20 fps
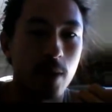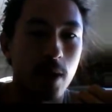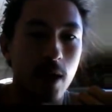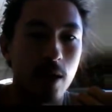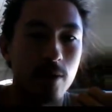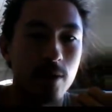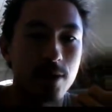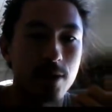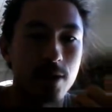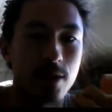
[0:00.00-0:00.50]

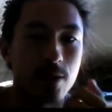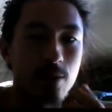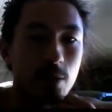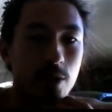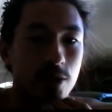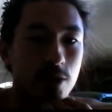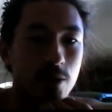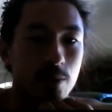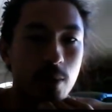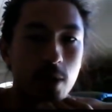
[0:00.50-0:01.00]
pirates as
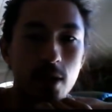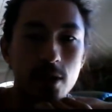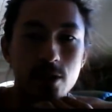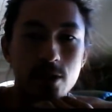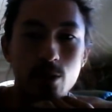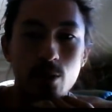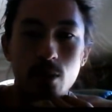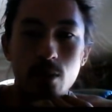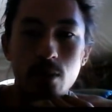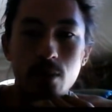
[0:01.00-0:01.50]
much as
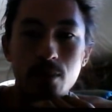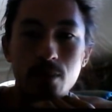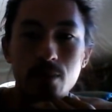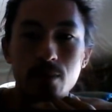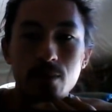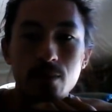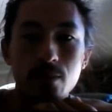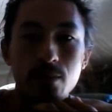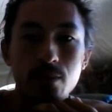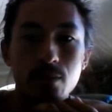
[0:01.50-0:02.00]
possible.
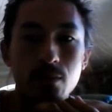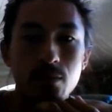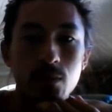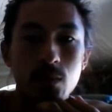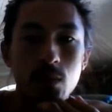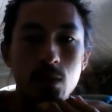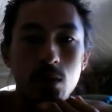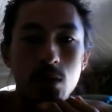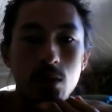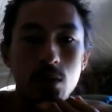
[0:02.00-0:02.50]

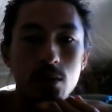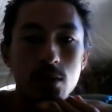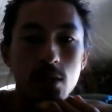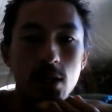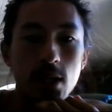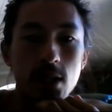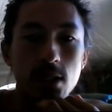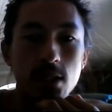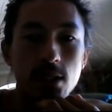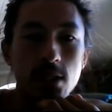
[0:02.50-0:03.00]

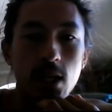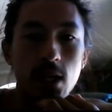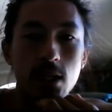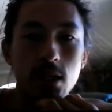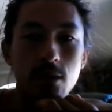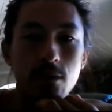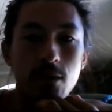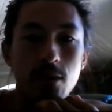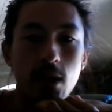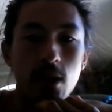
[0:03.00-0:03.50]
Take a
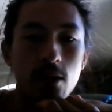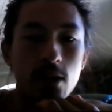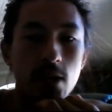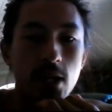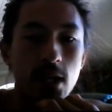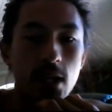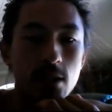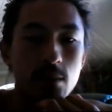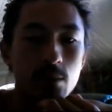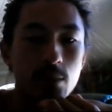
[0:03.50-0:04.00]
second Fire
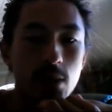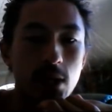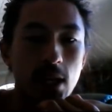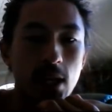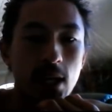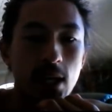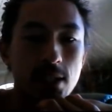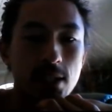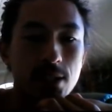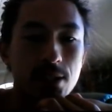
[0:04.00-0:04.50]
Cannon
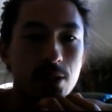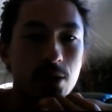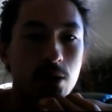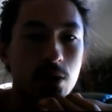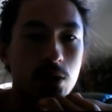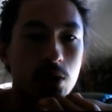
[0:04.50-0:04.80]
Blast.